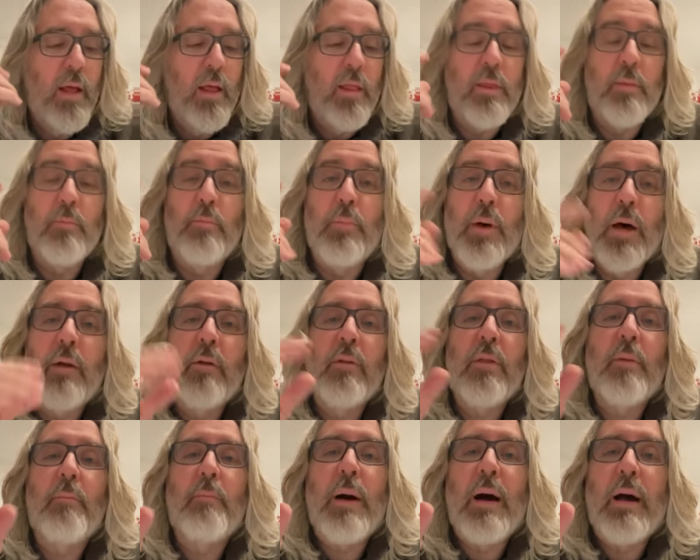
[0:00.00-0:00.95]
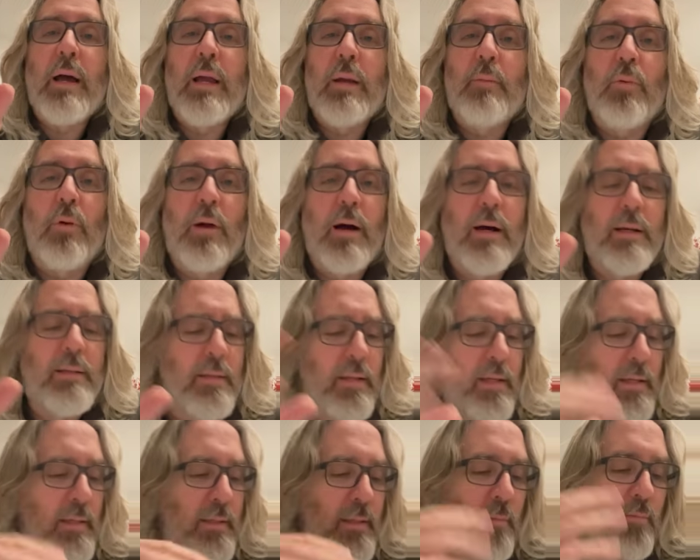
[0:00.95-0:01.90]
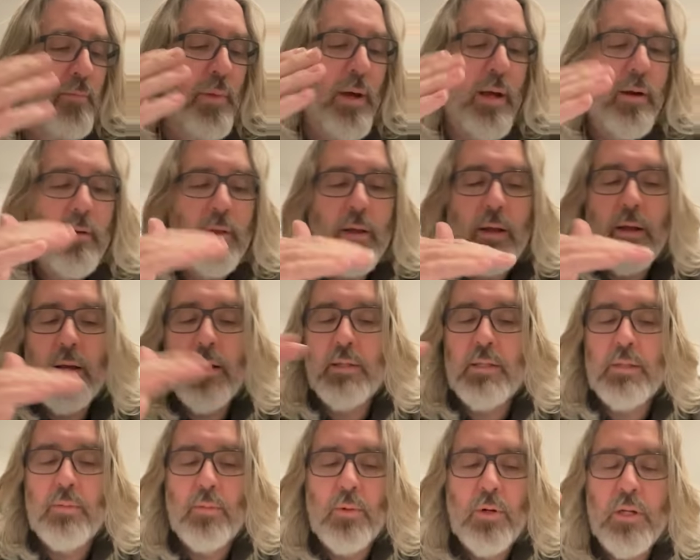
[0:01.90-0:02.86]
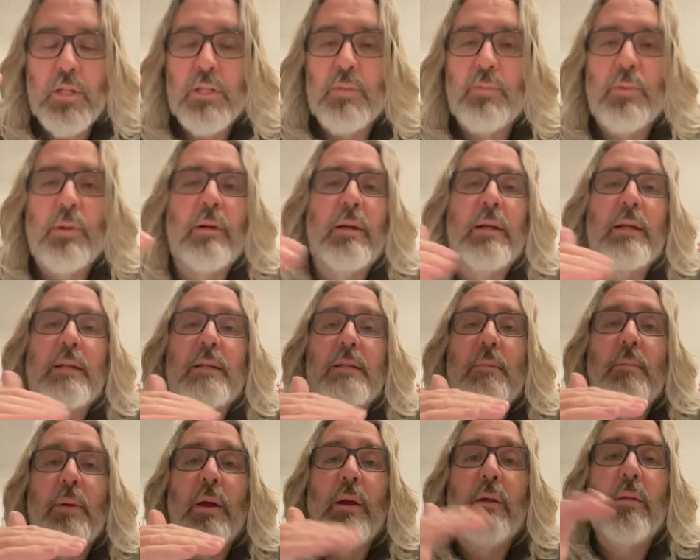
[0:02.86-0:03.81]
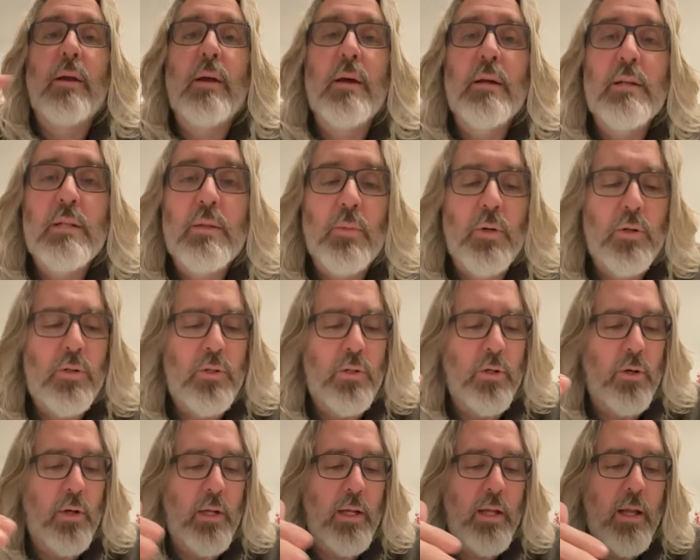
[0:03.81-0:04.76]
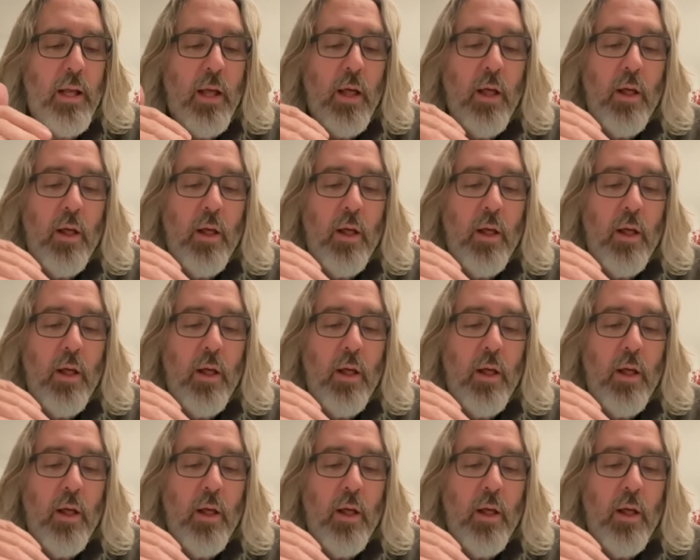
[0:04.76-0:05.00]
The better the buying process, the better the customer experience, the better the customer journey,